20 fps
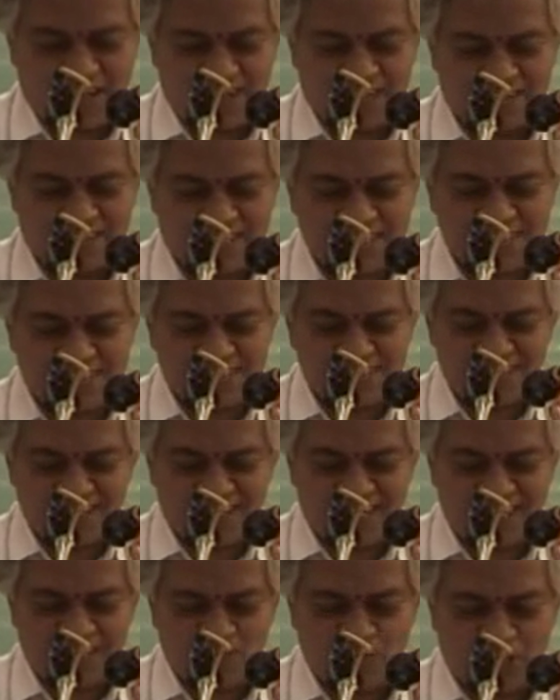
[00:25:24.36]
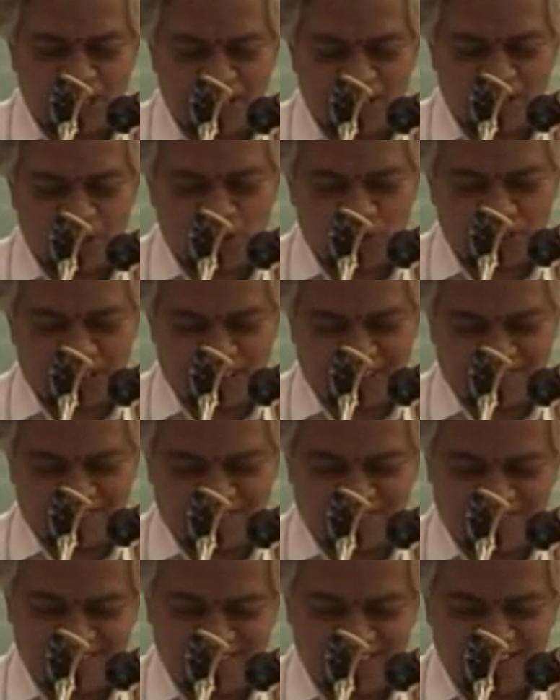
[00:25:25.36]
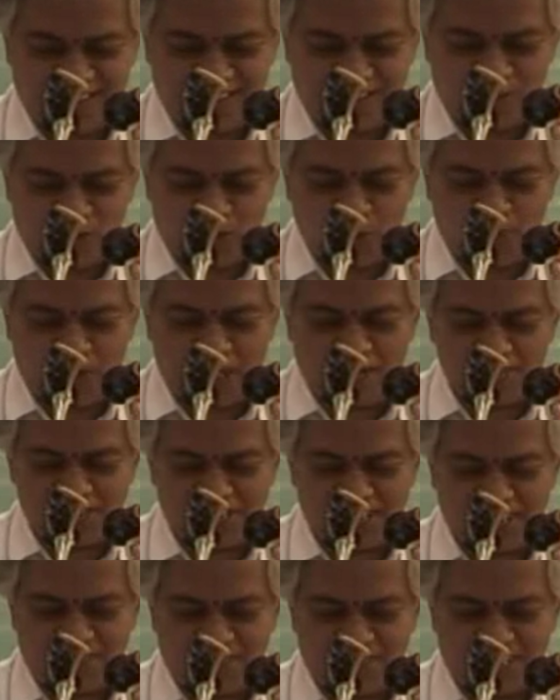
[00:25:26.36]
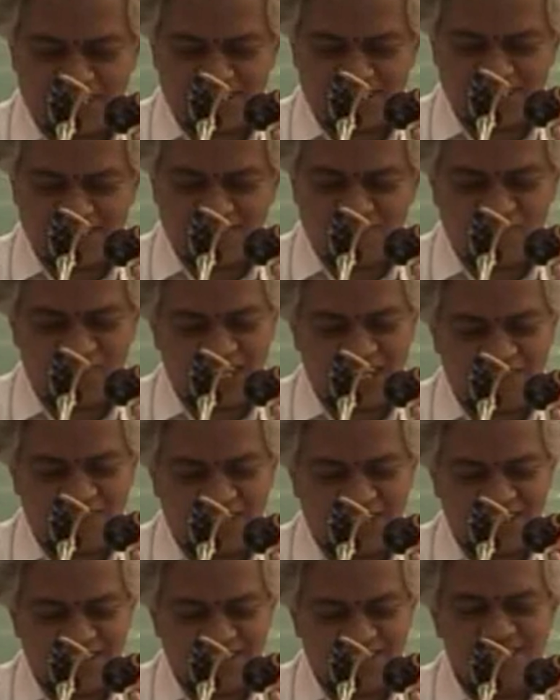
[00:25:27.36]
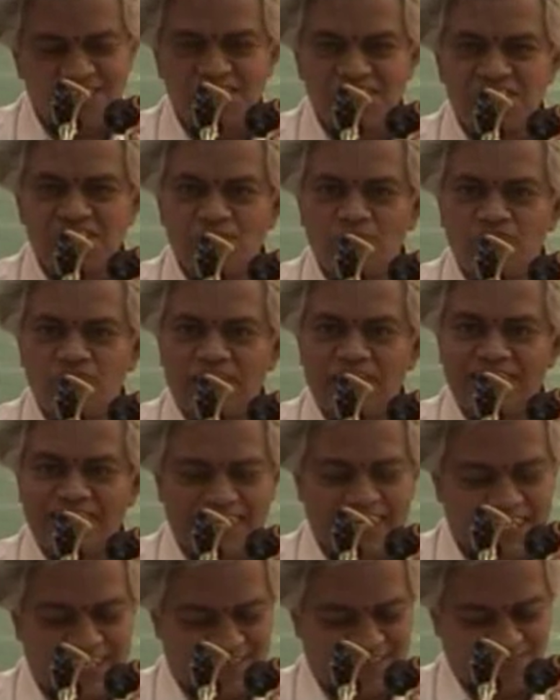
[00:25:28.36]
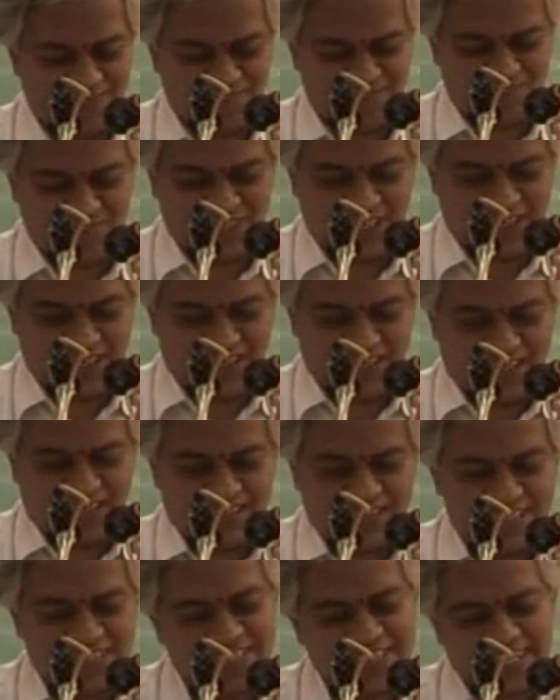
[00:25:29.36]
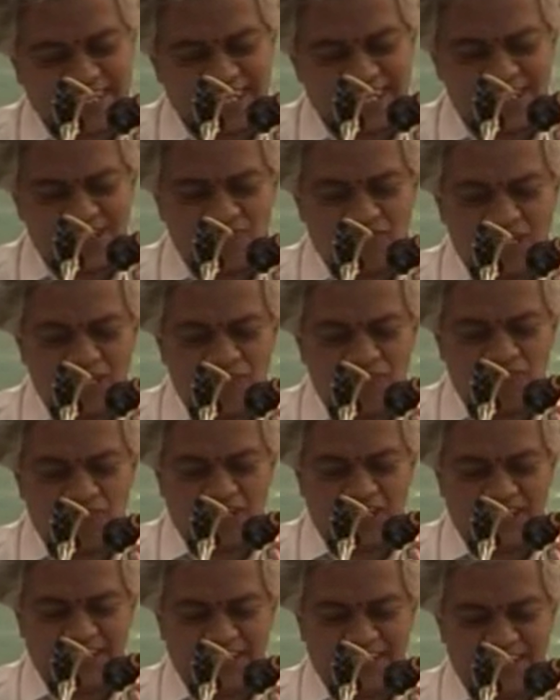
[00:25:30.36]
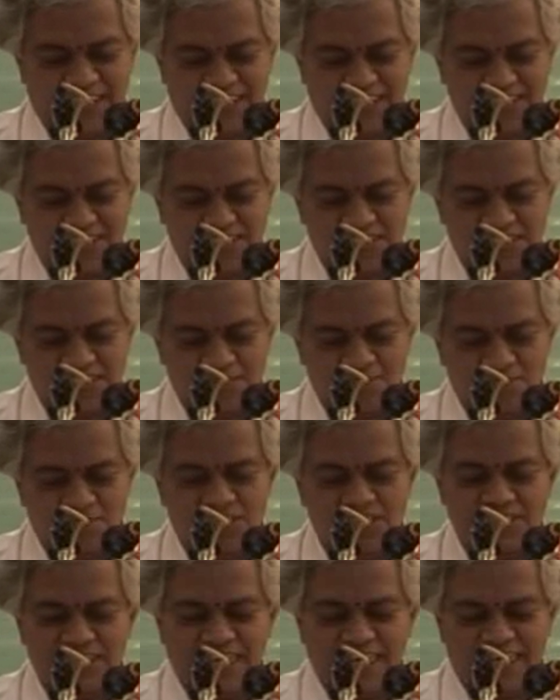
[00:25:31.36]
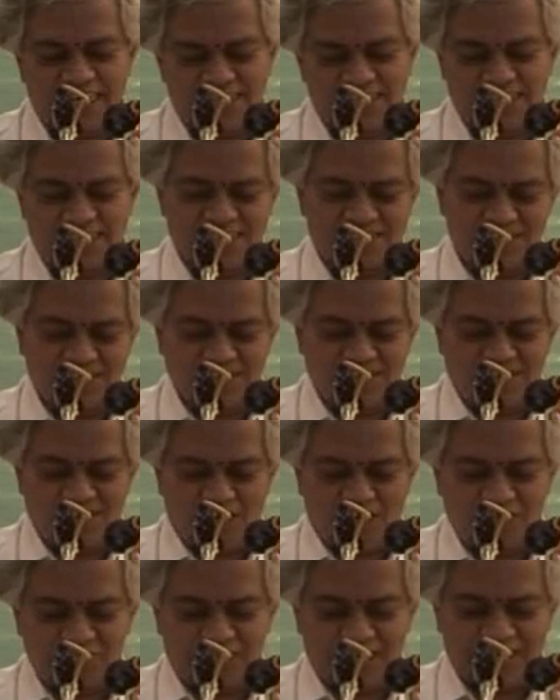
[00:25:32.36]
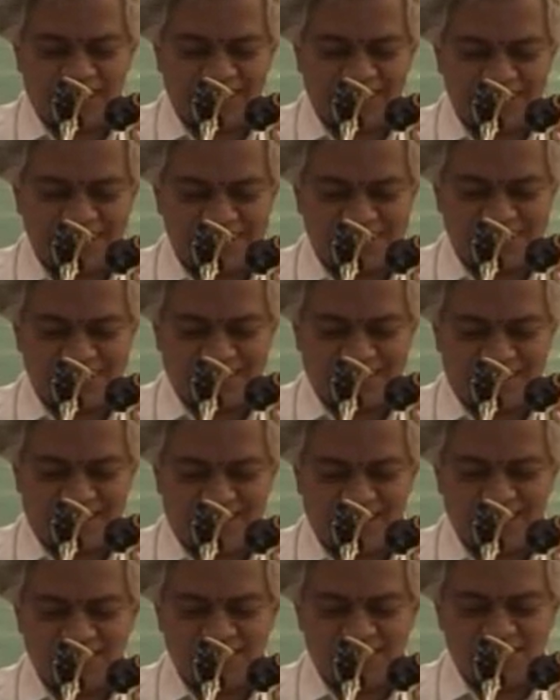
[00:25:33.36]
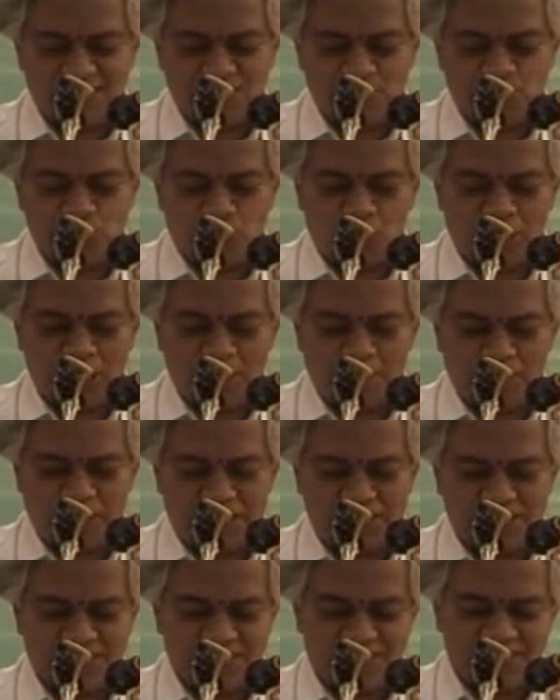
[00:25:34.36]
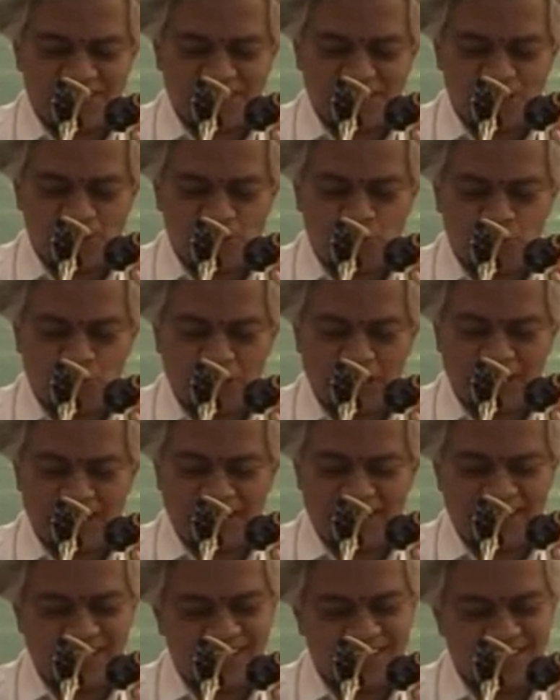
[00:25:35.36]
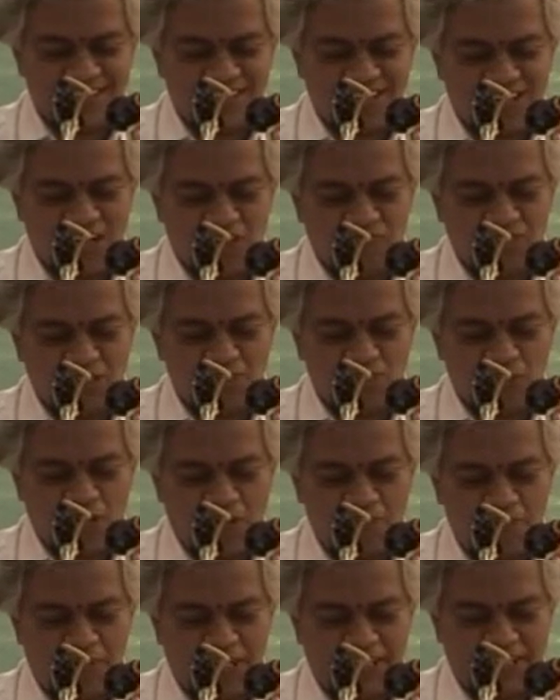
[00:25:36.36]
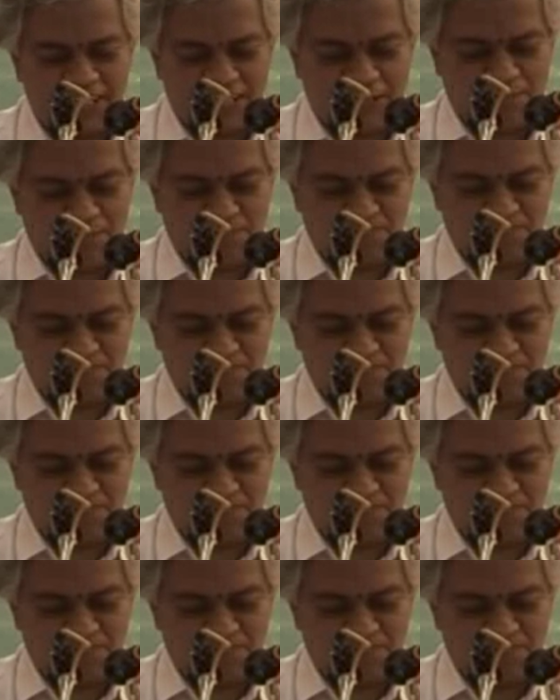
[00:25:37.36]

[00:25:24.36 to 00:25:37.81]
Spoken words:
rugs and woolen clothing to be of service whenever she fell ill. The second wife wanted some sales of the latest style, choli pieces, jewelry of the Bombay type,